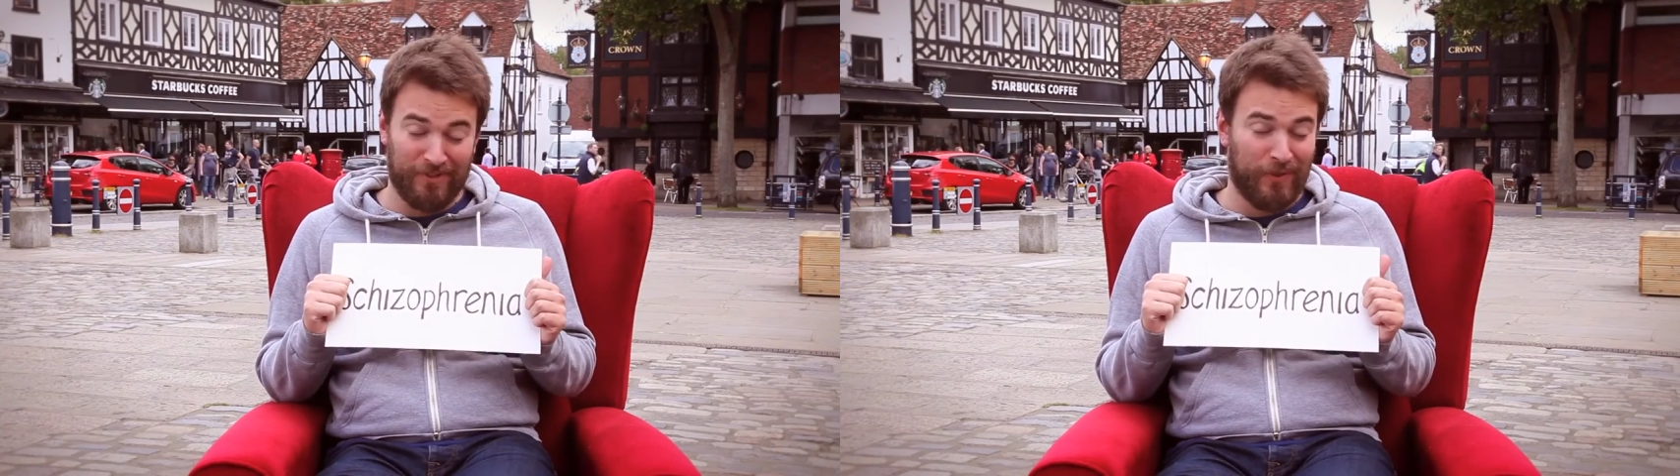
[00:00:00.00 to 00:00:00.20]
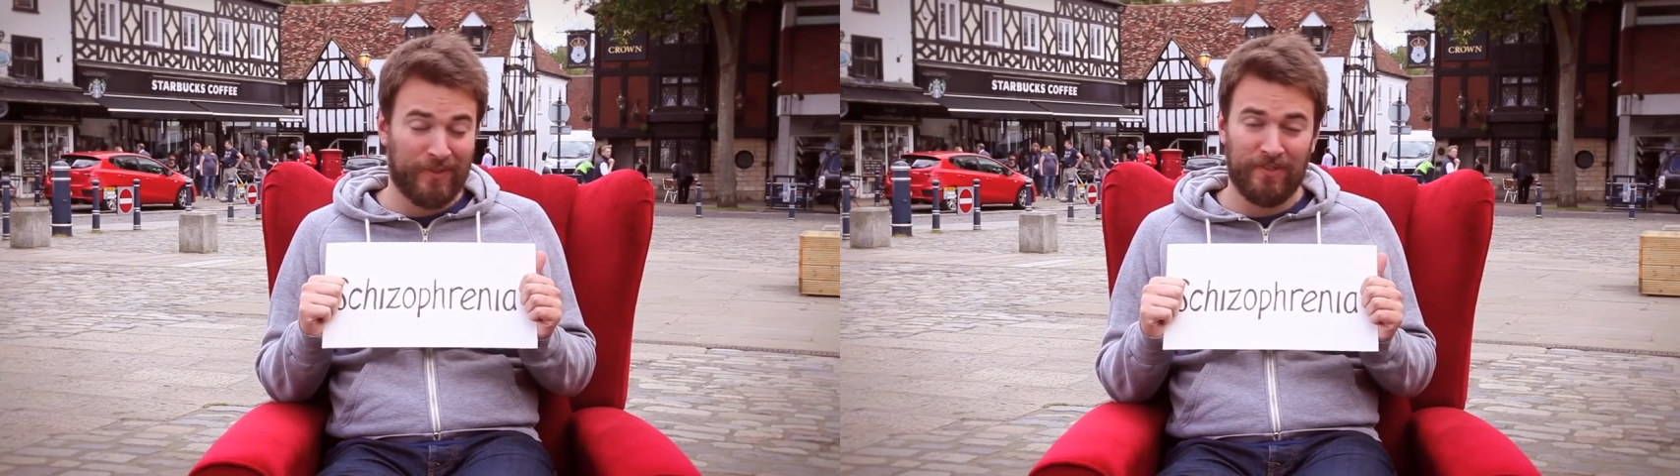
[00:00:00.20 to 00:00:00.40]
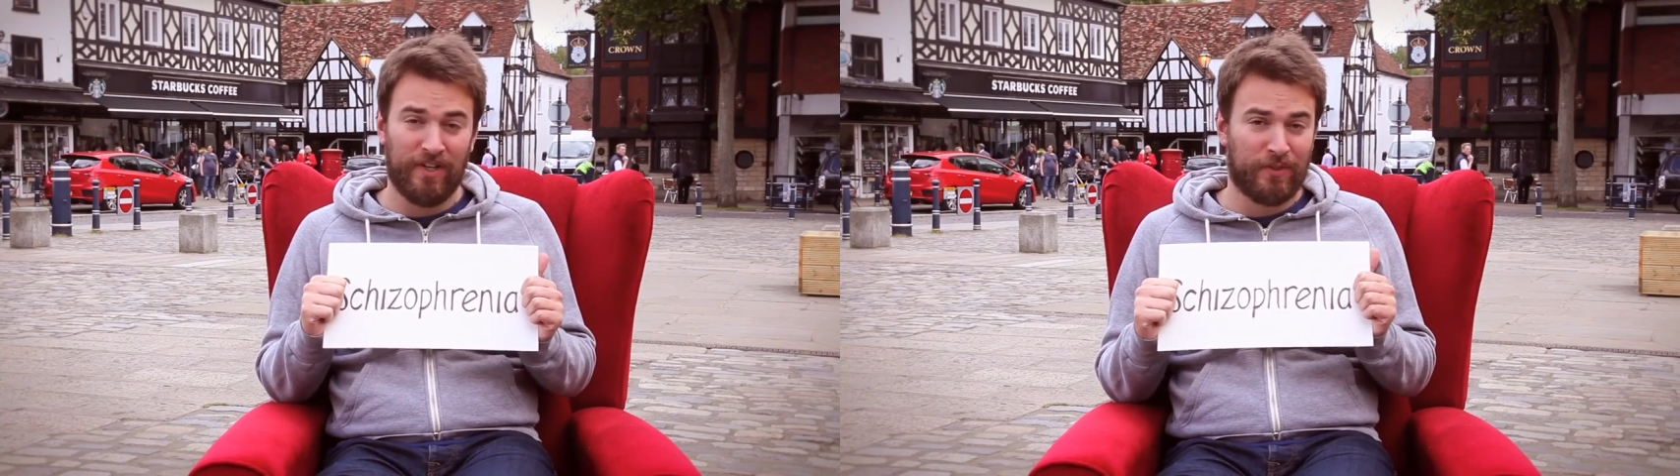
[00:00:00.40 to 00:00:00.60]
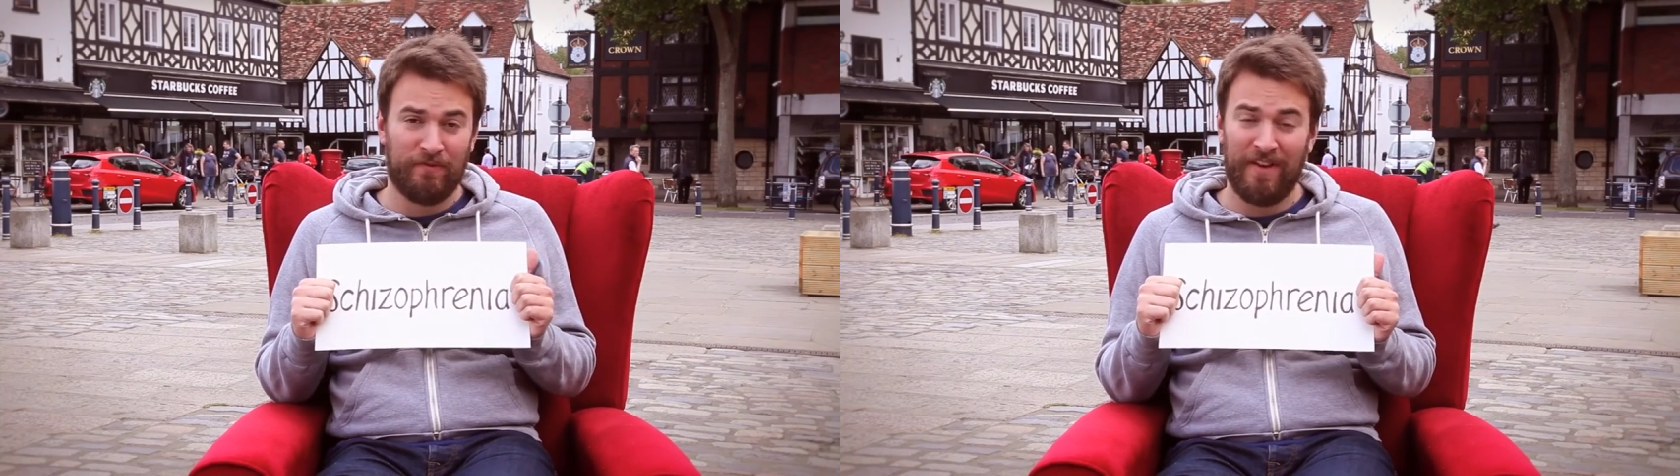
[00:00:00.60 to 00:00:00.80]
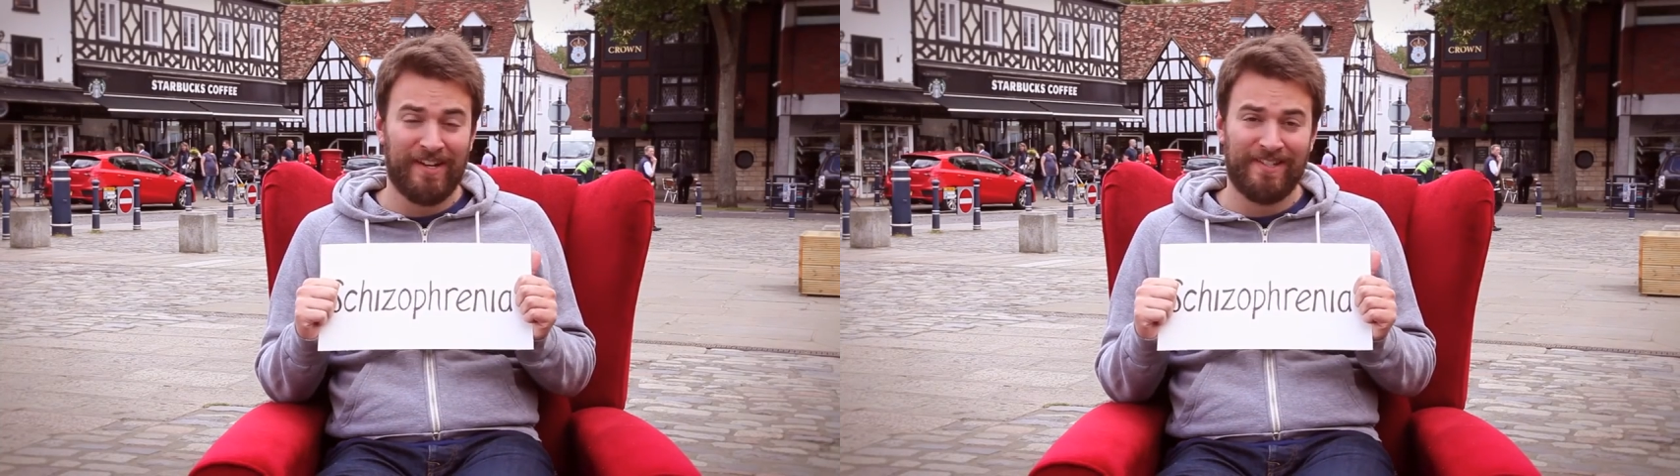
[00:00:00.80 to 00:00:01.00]
Losing touch with
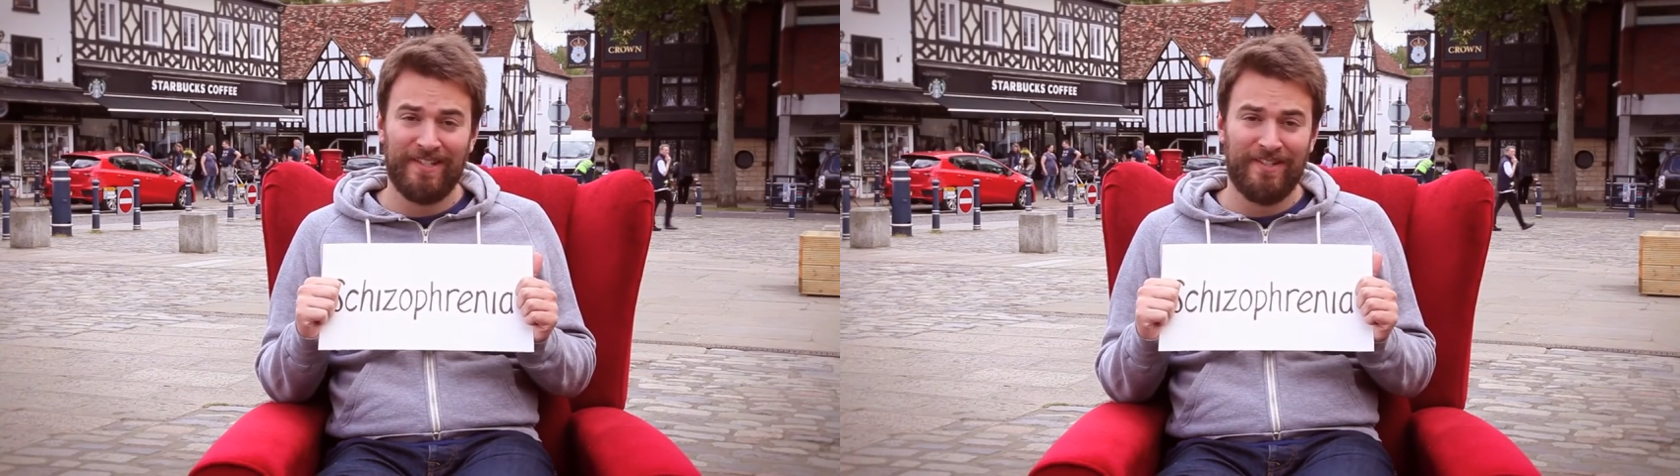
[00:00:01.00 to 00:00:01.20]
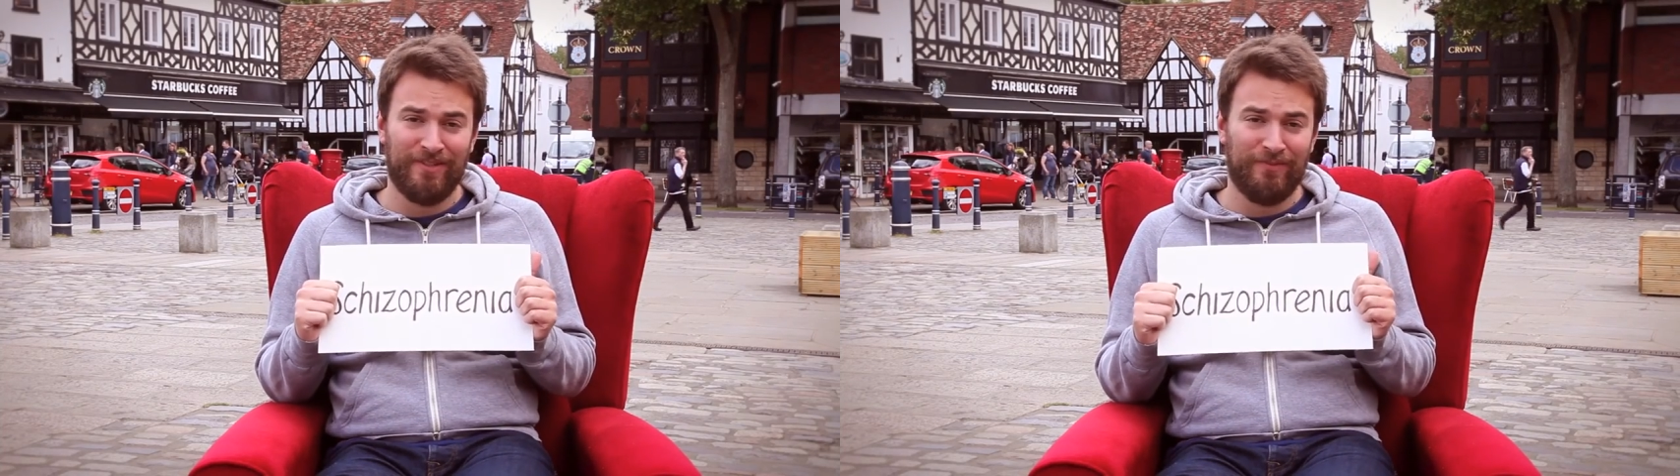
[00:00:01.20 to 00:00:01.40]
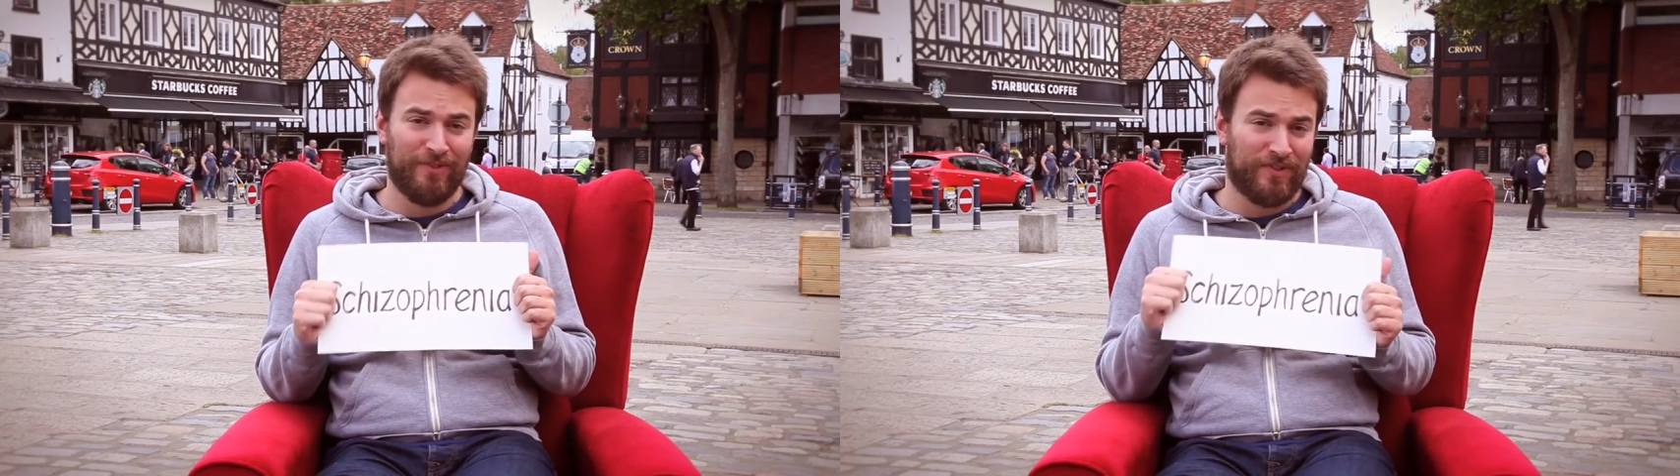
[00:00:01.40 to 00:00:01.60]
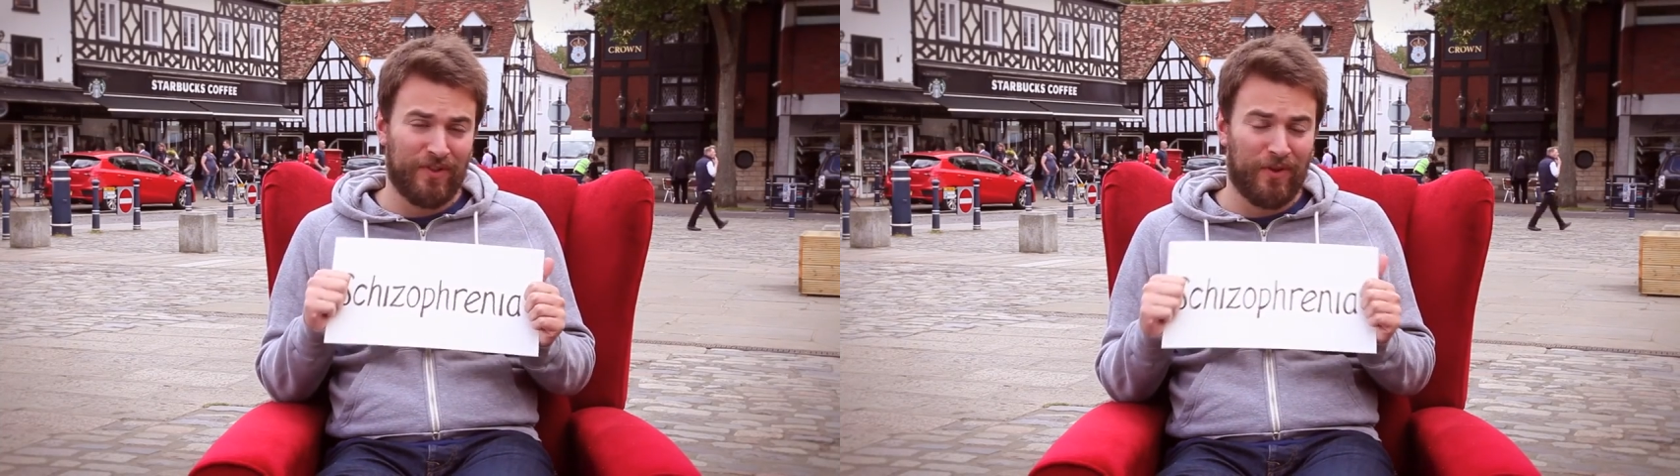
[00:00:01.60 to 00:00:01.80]
reality, you just